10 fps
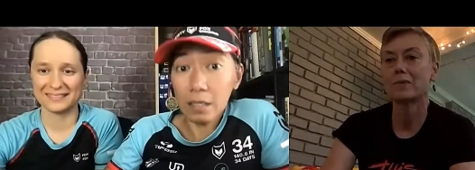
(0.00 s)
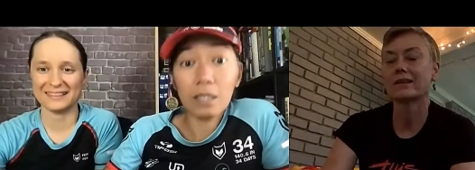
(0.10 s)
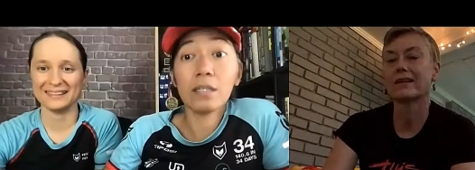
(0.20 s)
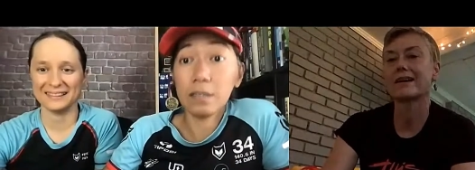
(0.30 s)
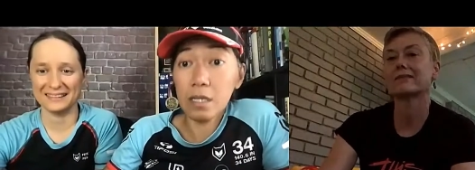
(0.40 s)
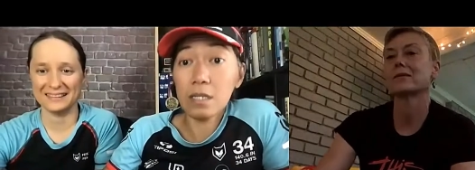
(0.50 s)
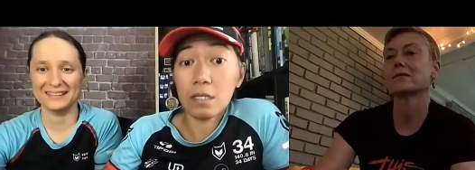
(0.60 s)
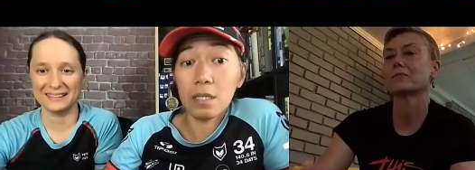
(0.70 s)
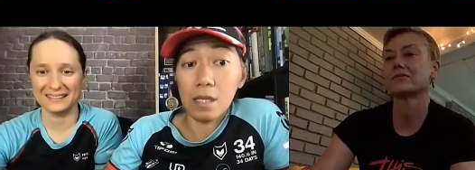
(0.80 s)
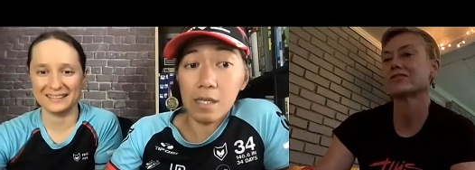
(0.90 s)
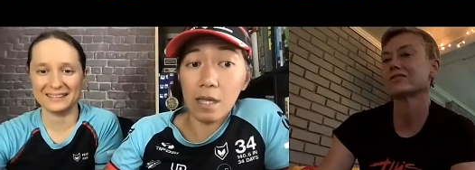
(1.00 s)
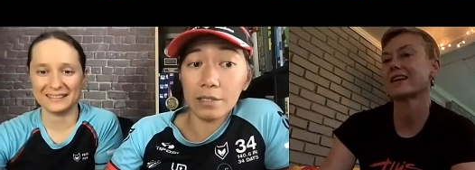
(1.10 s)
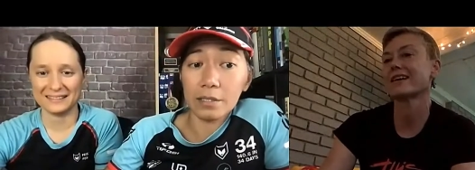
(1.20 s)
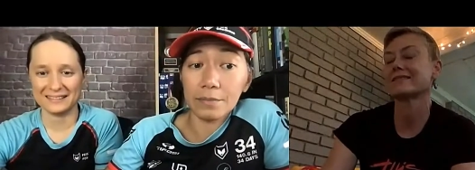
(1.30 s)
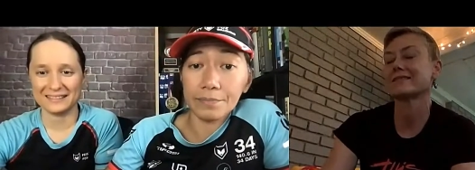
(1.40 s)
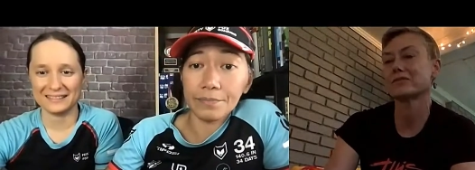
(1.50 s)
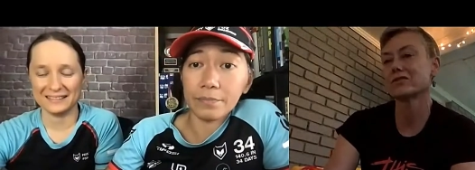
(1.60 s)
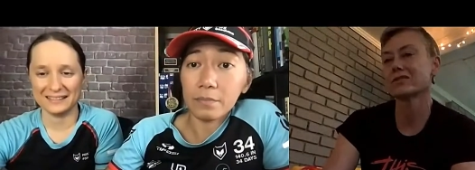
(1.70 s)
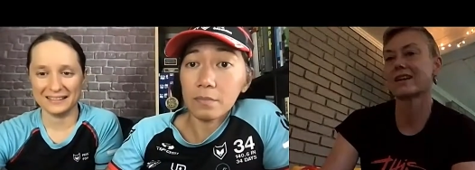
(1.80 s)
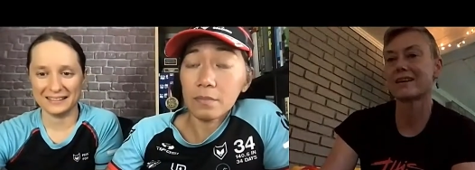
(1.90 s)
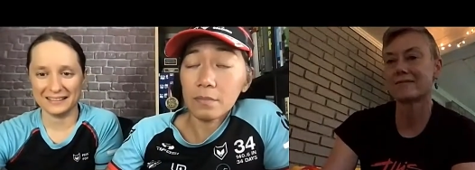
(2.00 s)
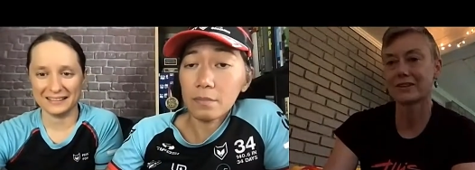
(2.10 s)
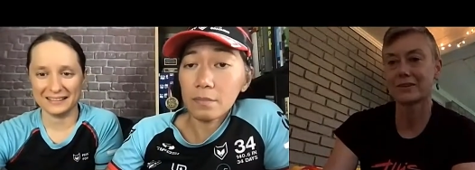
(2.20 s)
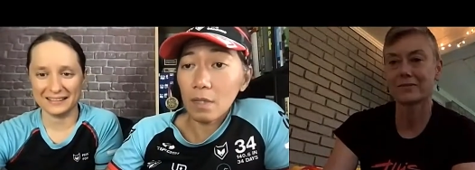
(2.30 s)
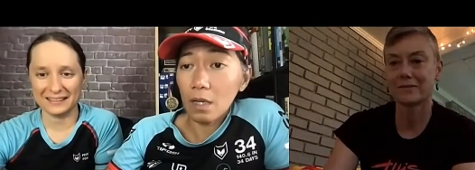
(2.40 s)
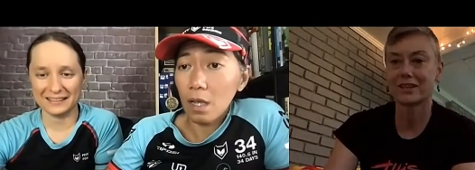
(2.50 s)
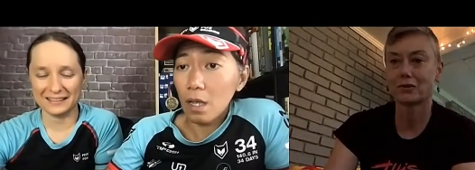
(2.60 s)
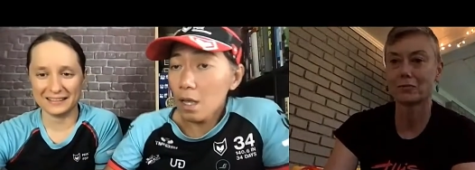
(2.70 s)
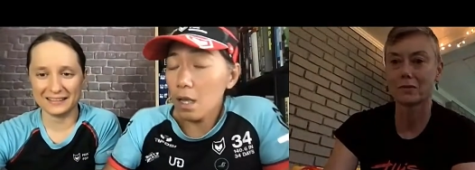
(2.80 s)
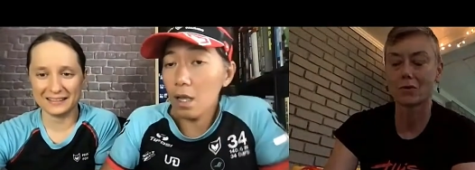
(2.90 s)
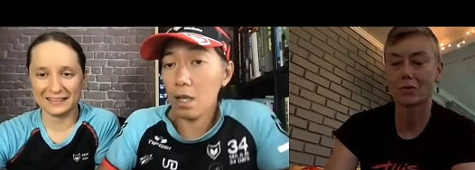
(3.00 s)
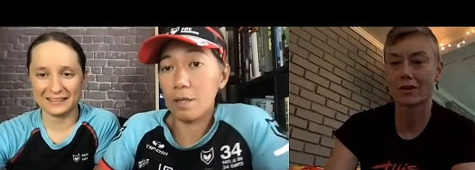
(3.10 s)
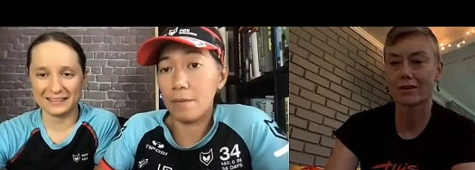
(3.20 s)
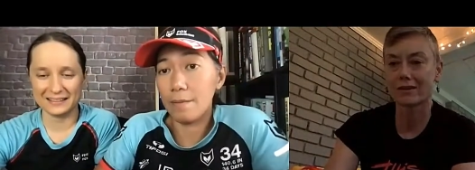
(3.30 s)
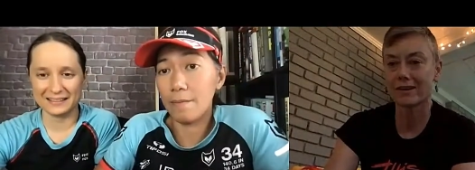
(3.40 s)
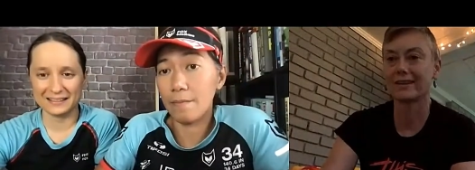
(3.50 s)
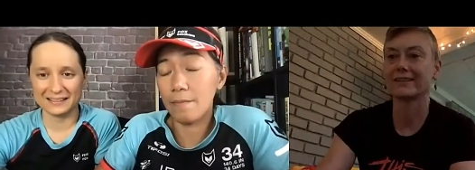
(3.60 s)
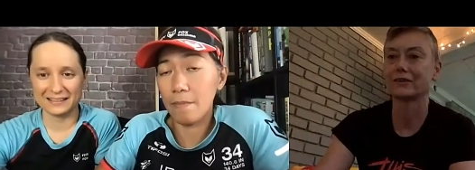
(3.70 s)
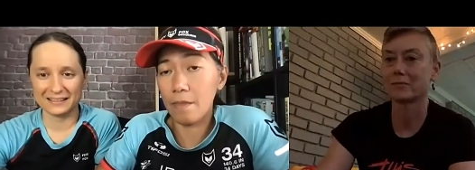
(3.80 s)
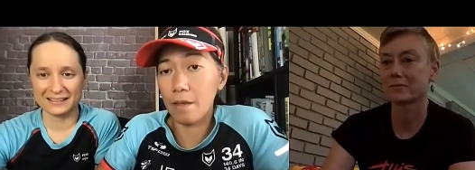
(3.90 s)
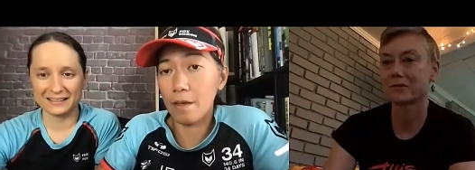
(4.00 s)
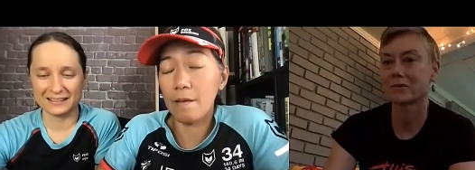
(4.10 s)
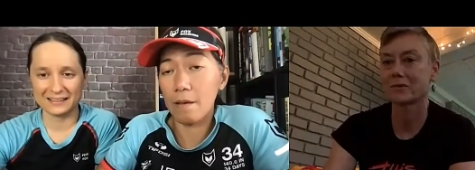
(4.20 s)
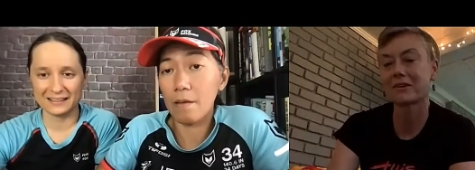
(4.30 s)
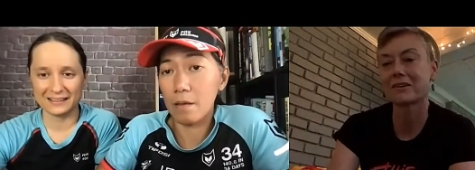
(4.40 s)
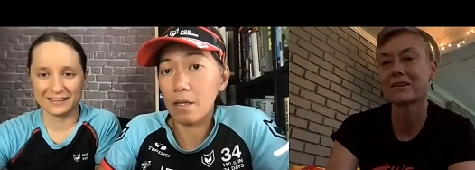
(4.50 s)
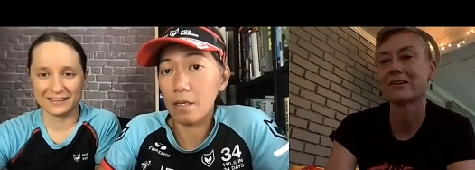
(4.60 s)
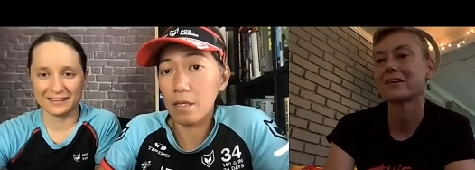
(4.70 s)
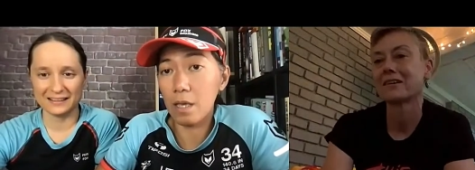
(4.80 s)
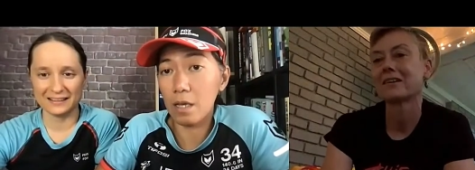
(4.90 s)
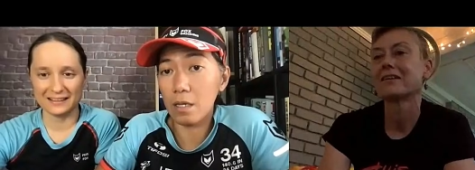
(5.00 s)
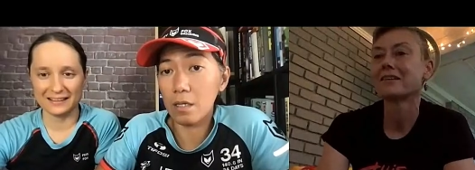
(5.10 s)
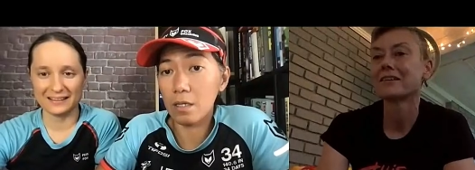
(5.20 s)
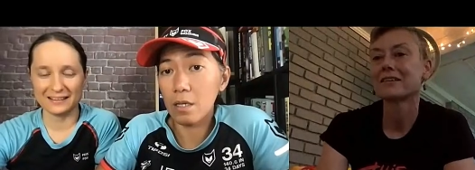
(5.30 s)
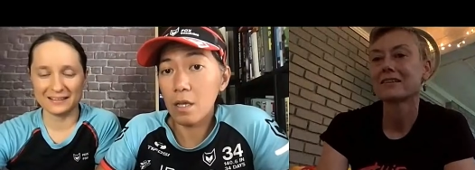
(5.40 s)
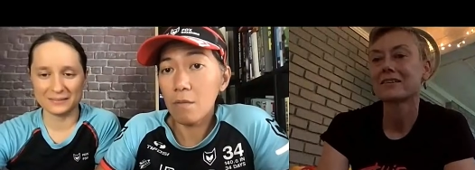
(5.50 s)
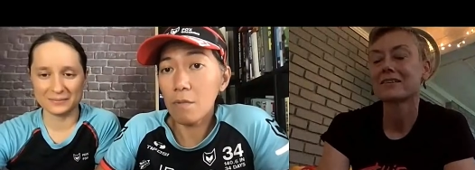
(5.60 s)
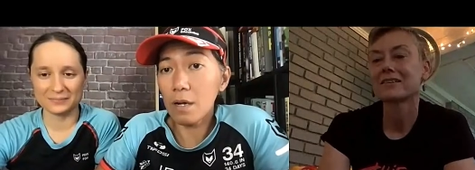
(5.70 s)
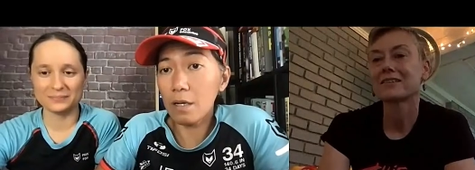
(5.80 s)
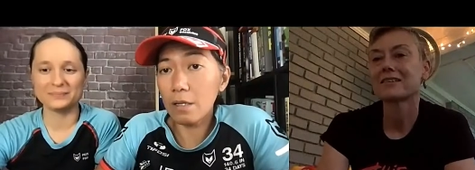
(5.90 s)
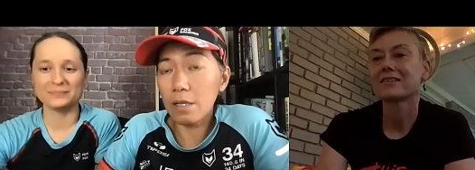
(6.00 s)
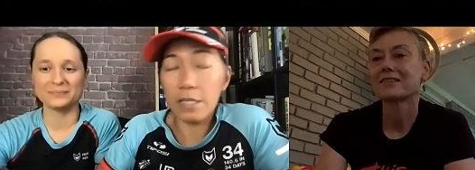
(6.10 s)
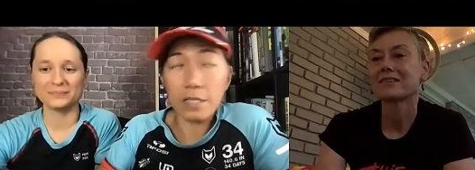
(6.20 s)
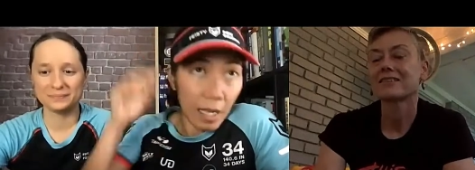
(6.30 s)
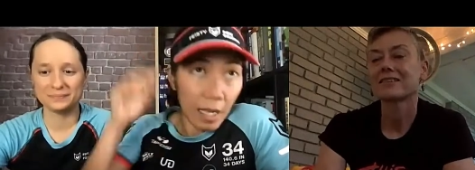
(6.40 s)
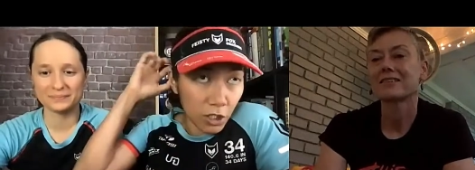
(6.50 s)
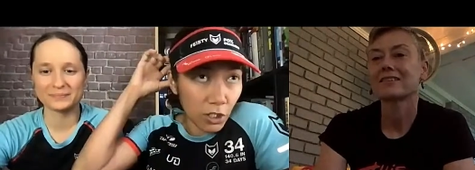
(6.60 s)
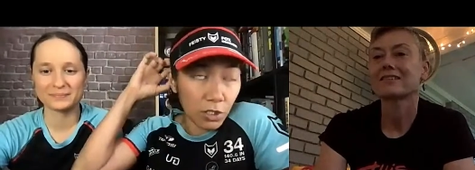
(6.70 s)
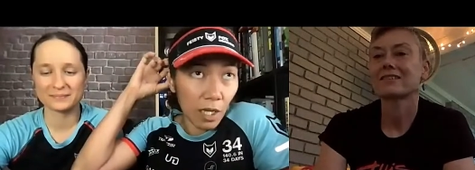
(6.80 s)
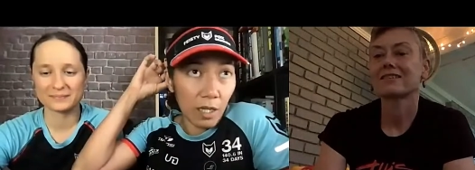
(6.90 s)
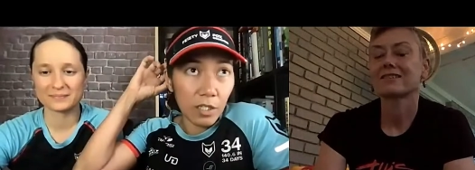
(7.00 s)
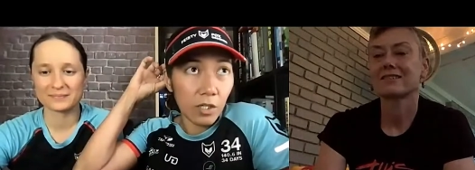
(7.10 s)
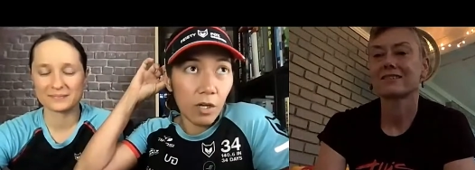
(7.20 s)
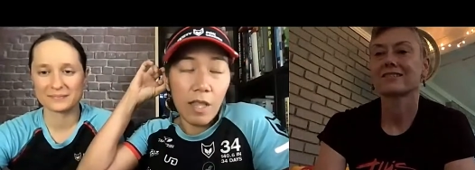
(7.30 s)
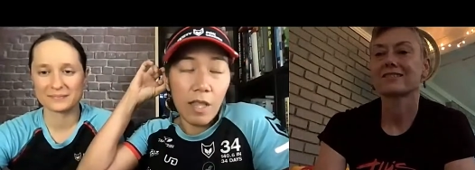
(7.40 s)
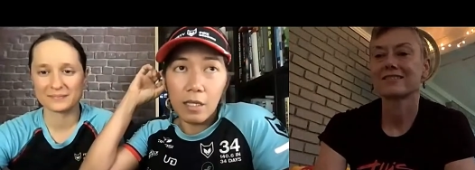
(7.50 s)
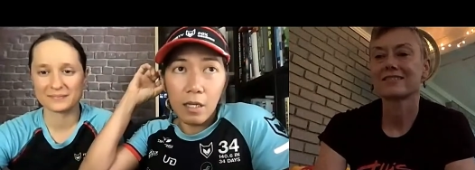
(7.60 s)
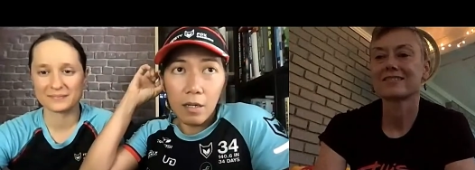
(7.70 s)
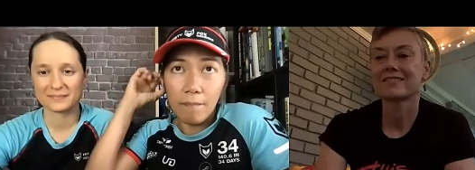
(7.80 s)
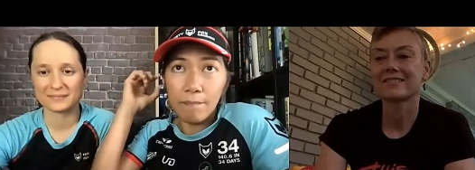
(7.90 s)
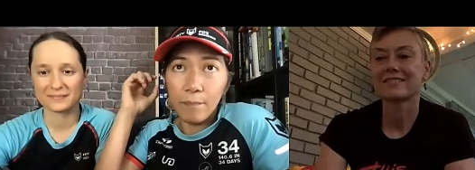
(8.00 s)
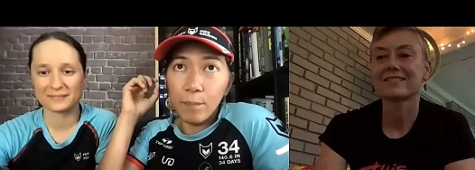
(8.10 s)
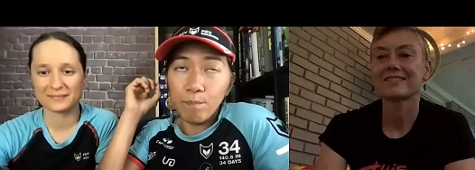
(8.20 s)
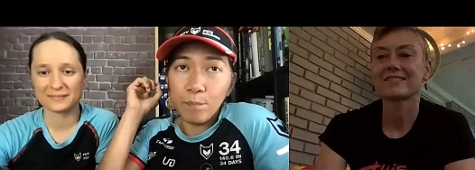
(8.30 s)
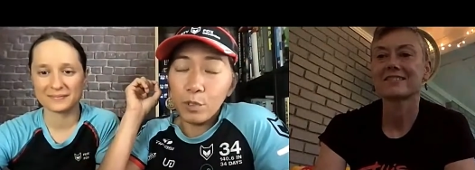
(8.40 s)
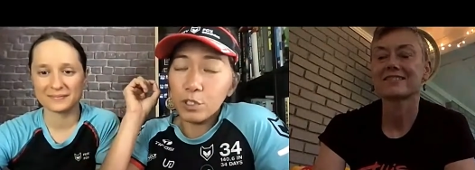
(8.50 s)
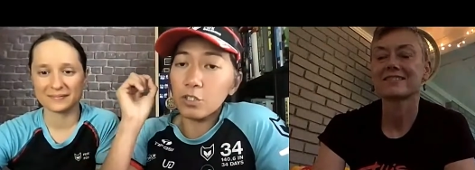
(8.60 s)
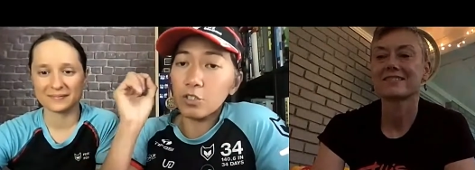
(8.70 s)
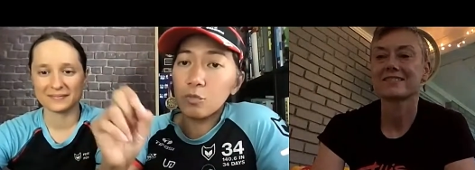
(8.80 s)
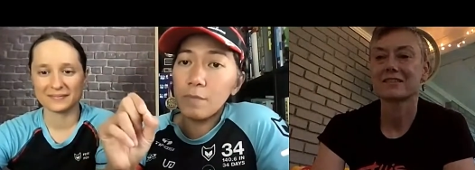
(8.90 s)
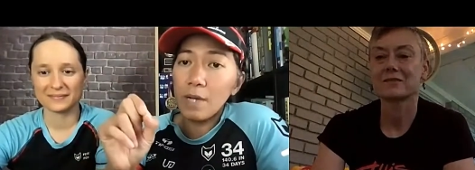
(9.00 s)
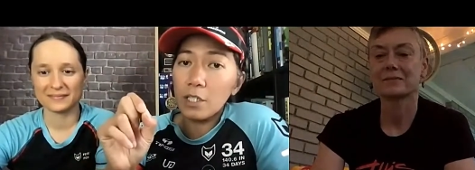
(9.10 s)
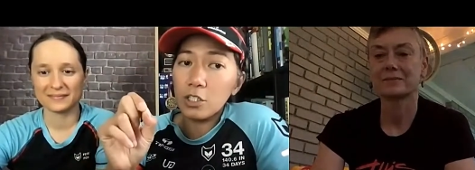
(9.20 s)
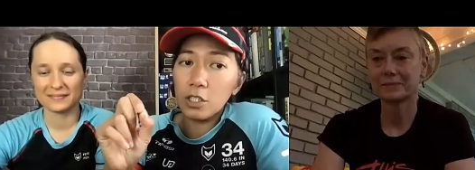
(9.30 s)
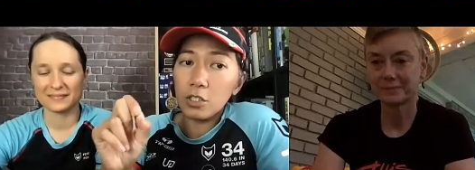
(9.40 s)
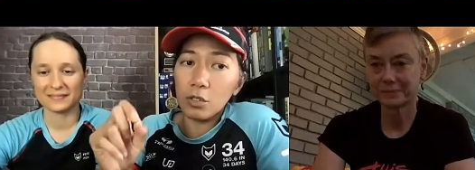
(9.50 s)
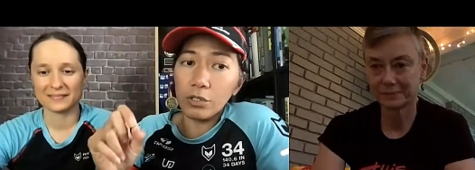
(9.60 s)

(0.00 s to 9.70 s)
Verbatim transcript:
Speaker 1: but like push yeah. that push that envelope a little bit more and a little bit more. Yeah.
Speaker 2: Well, it's not just uh, you know, like push it too much. It's